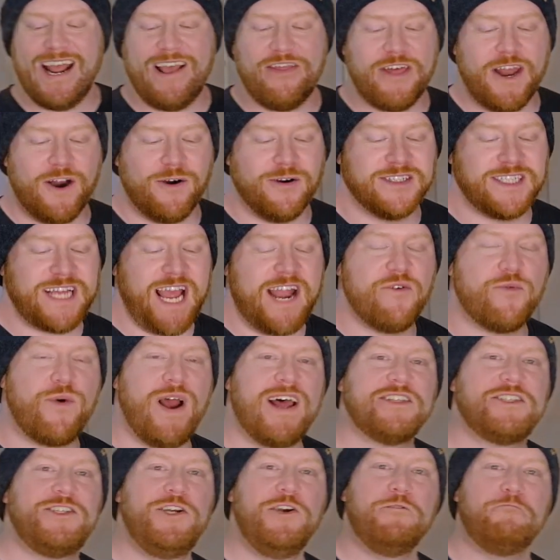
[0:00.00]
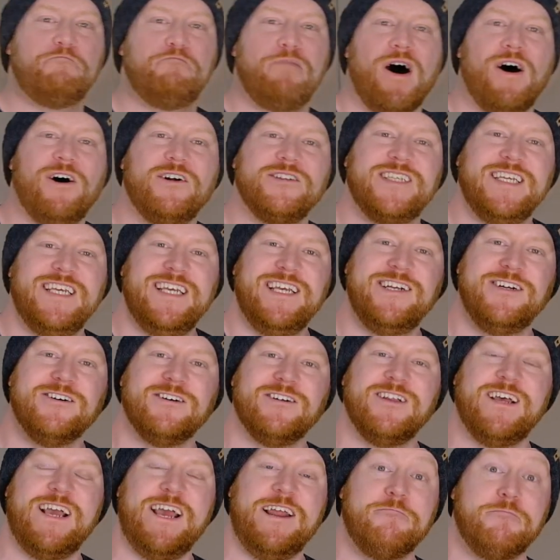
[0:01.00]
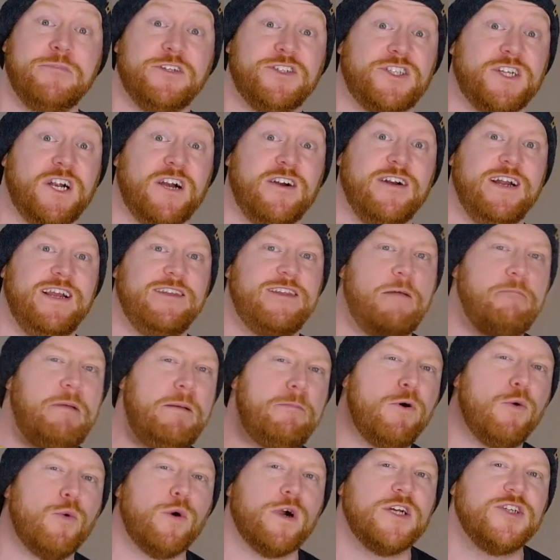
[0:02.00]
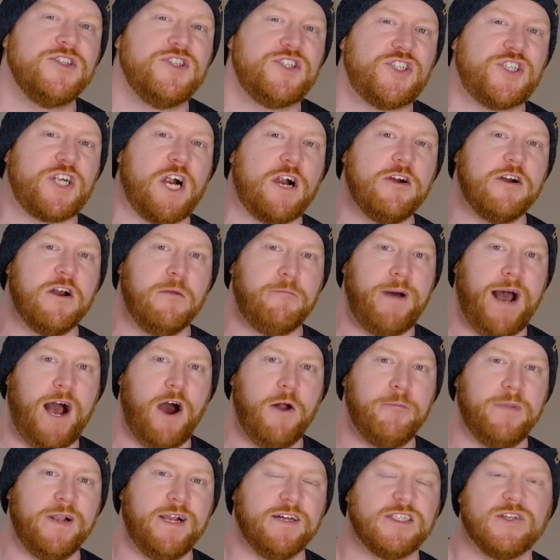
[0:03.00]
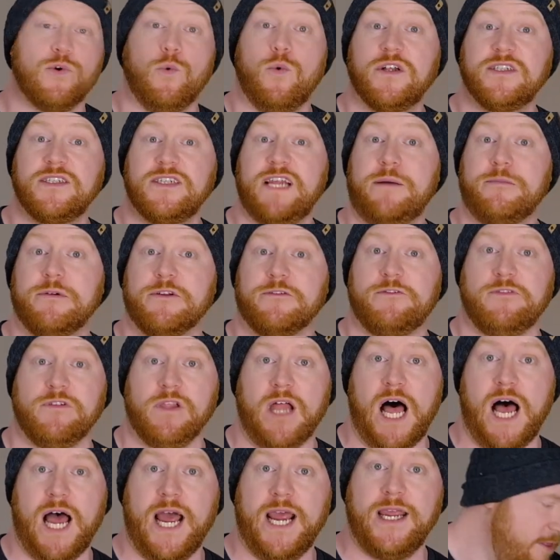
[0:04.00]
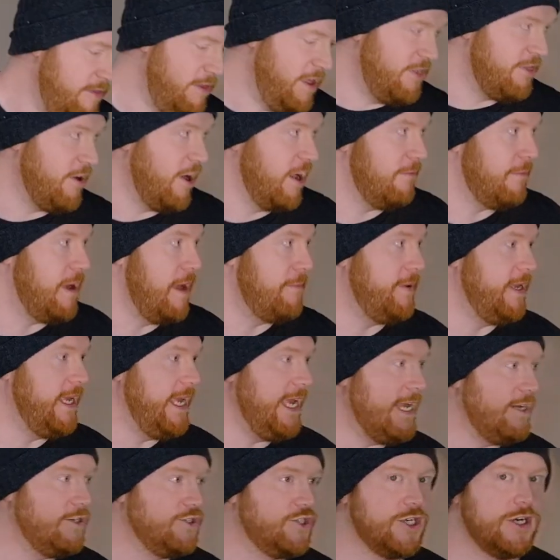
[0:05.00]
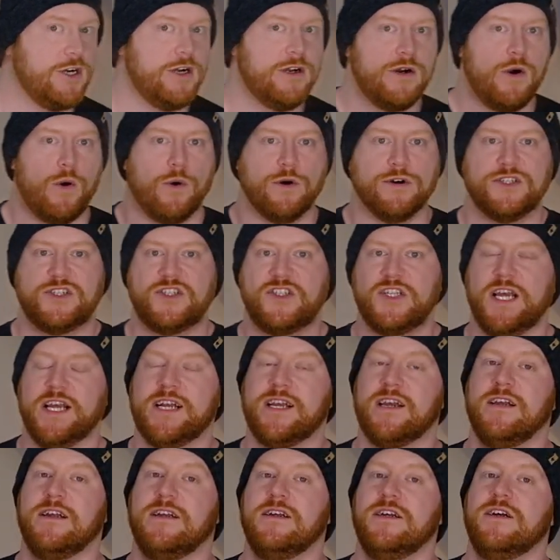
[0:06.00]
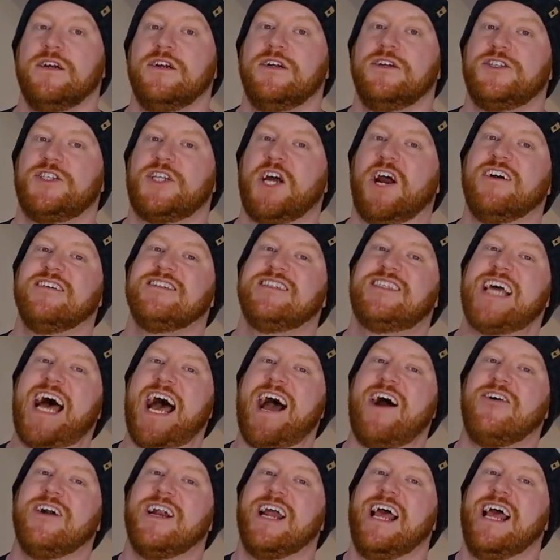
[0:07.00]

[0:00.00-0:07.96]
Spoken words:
there was a rescued bald eagle in Missouri that people were concerned about because it wasn't able to fly. They thought it might be injured or sick. Turns out